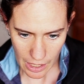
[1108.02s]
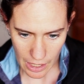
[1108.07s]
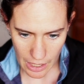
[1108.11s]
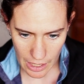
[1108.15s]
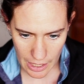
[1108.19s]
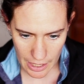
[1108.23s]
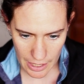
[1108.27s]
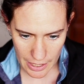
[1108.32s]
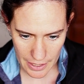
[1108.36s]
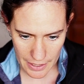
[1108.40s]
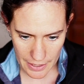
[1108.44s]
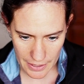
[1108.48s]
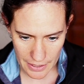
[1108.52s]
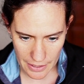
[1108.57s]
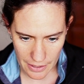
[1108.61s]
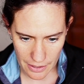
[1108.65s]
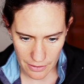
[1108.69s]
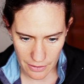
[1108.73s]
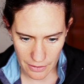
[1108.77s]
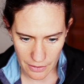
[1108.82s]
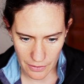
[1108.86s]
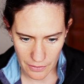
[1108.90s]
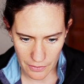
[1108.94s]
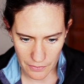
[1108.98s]

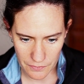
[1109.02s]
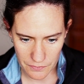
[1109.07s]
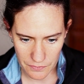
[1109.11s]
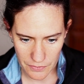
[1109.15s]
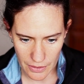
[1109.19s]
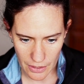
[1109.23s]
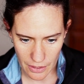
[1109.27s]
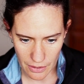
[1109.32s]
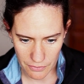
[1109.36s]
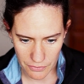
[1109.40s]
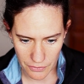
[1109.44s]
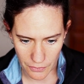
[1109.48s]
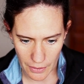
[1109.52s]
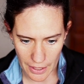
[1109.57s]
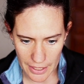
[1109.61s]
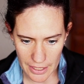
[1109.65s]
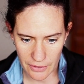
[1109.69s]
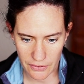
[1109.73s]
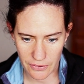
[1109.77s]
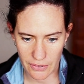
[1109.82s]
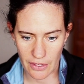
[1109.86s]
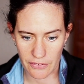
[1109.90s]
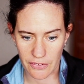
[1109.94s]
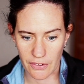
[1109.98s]
Vereda
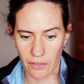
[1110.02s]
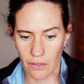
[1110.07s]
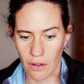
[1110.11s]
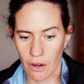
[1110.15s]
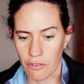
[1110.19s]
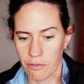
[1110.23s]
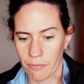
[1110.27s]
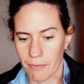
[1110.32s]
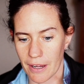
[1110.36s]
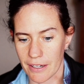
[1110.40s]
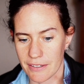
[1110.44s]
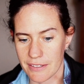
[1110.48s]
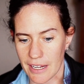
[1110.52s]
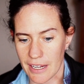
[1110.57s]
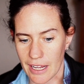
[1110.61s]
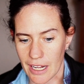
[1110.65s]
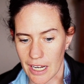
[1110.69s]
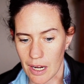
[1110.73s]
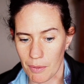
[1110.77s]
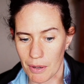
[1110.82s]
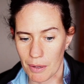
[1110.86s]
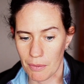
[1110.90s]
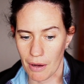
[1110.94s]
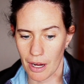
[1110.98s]
says, hello from
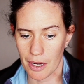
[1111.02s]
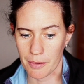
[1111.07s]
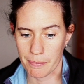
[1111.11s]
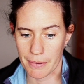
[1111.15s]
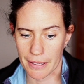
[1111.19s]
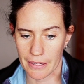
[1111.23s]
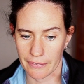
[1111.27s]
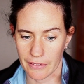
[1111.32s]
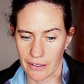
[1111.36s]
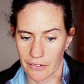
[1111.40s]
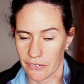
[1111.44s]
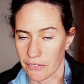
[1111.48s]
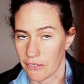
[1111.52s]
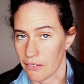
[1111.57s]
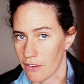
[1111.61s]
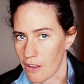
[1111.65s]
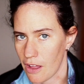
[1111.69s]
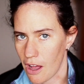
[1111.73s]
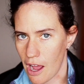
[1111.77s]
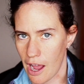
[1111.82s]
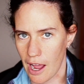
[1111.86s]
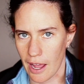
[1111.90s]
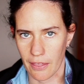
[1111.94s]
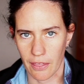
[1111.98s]
Montana. We ride bitless.
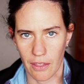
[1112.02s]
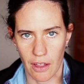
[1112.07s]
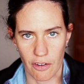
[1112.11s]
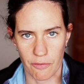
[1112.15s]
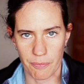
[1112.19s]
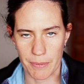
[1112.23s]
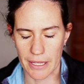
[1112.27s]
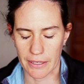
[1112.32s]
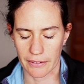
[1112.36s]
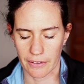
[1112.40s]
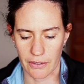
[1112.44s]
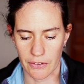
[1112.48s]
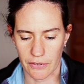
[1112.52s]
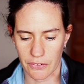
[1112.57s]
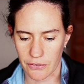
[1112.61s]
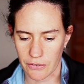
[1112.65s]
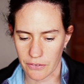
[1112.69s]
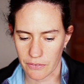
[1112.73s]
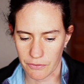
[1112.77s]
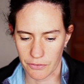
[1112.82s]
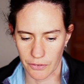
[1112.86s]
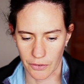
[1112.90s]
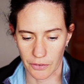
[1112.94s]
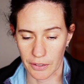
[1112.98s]
I love bitless
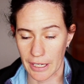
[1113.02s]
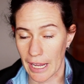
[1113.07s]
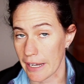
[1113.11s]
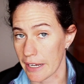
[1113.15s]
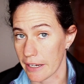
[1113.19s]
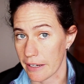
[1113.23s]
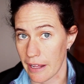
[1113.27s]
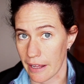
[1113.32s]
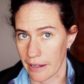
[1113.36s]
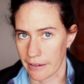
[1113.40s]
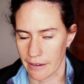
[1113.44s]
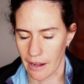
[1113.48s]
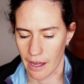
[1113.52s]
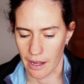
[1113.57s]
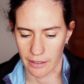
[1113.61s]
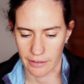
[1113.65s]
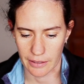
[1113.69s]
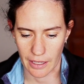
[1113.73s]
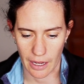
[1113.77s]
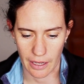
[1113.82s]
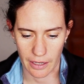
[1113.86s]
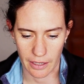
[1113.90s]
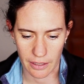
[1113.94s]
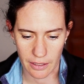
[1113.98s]
for gated and
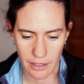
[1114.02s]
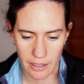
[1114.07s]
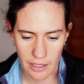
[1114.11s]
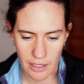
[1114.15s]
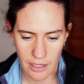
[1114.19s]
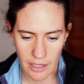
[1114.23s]
non-gated.